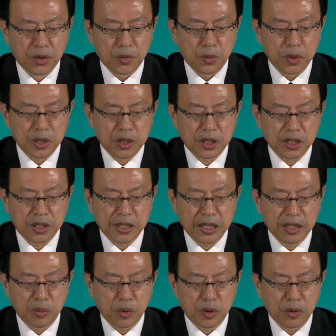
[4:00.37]
with
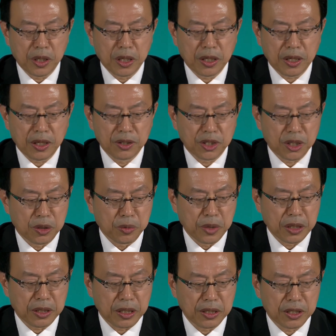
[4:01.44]
sustainable
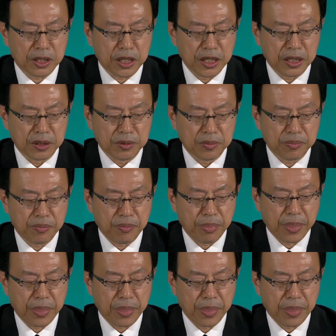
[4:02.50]
income-generating scheme.